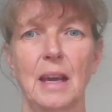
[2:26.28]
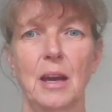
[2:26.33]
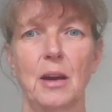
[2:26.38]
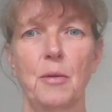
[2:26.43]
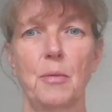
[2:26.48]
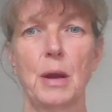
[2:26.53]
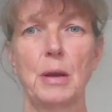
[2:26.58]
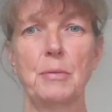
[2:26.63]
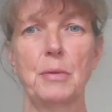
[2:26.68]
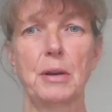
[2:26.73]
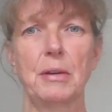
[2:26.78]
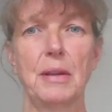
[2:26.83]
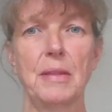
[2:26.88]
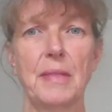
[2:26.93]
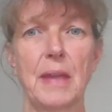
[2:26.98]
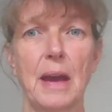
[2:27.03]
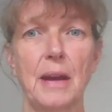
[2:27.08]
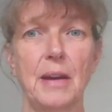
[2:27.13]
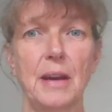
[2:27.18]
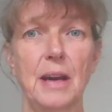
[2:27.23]
When we're in
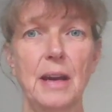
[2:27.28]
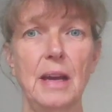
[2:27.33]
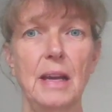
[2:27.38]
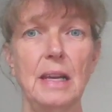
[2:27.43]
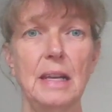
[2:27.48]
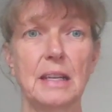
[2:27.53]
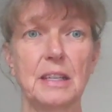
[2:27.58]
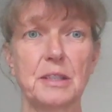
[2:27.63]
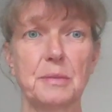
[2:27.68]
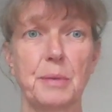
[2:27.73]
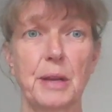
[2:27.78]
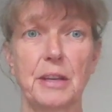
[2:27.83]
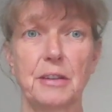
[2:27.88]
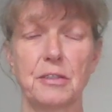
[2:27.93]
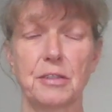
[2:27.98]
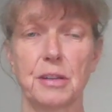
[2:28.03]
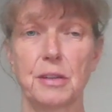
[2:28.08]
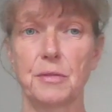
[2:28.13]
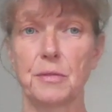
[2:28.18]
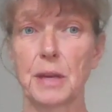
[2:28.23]
that early
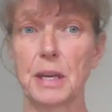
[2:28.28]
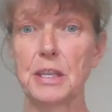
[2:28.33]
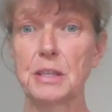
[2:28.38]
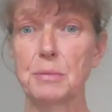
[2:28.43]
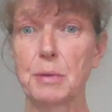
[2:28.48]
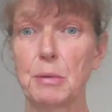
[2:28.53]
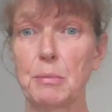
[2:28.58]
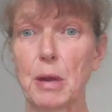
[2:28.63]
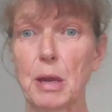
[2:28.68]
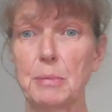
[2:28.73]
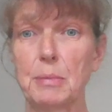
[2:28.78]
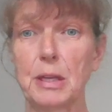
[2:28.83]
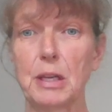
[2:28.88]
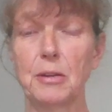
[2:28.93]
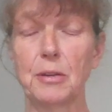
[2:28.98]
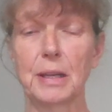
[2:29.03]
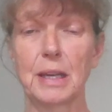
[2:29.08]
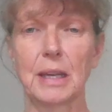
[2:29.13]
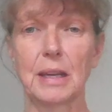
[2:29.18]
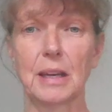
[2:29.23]
explanatory phase, we might be
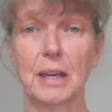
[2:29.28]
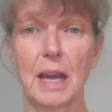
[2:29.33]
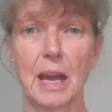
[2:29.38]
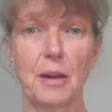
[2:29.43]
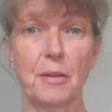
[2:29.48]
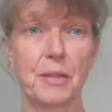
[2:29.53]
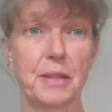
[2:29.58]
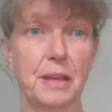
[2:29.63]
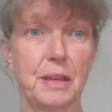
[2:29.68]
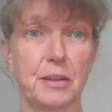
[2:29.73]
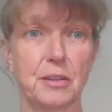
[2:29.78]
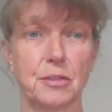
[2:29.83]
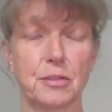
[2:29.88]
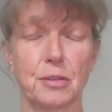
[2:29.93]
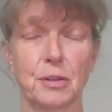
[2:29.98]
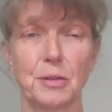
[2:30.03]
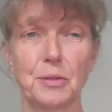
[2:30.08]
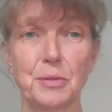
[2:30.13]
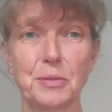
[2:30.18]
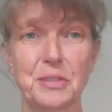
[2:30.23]
looking at healthy
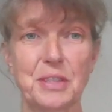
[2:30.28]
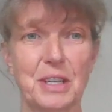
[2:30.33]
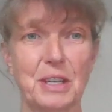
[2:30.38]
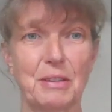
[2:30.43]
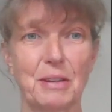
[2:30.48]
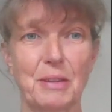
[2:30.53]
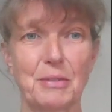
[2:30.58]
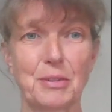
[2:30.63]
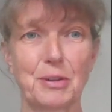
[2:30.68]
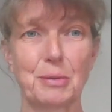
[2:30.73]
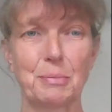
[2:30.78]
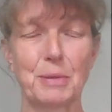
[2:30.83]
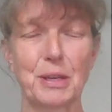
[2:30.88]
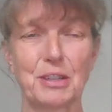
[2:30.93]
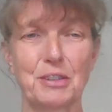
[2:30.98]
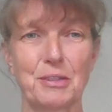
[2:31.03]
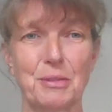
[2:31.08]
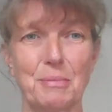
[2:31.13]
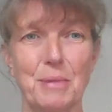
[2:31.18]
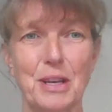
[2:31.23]
controls. Here I've got a
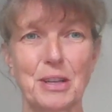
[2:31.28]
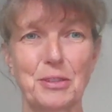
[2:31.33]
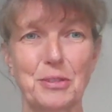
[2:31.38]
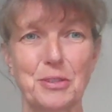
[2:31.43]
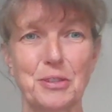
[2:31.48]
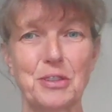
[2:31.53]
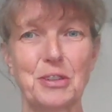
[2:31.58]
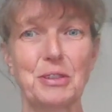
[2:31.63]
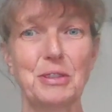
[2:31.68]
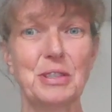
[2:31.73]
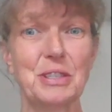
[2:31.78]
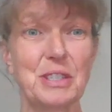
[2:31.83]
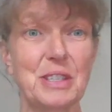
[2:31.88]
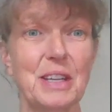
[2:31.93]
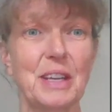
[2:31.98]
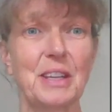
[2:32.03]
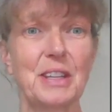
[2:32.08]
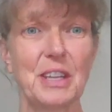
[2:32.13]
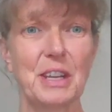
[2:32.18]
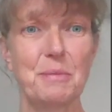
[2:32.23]
picture of medical students,
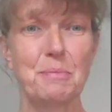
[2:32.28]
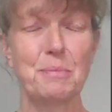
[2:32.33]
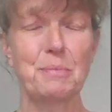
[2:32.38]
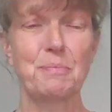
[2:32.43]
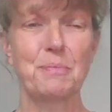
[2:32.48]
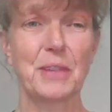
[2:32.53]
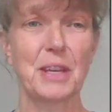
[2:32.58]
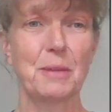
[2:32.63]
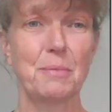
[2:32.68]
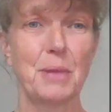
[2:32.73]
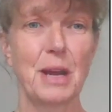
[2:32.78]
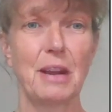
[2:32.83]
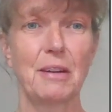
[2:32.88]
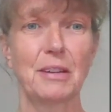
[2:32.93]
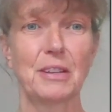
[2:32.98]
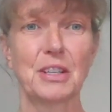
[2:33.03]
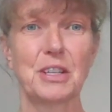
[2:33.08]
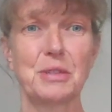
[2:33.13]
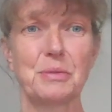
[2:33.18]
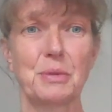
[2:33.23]
and then
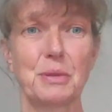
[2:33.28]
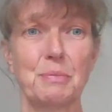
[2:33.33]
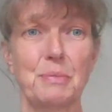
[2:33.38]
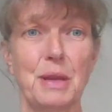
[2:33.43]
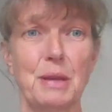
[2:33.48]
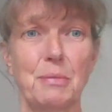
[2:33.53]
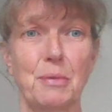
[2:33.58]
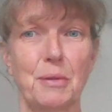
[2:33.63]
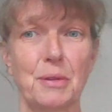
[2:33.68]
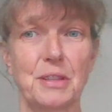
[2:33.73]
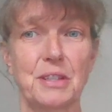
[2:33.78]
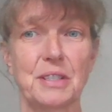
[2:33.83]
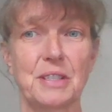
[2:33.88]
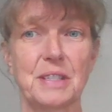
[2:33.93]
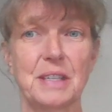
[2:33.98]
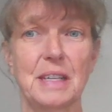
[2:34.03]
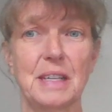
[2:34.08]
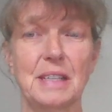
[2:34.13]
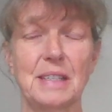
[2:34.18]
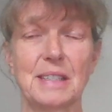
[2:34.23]
comparing those with people with
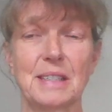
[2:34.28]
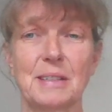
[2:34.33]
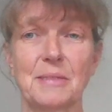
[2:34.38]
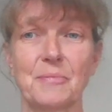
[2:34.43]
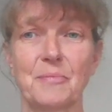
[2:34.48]
disease.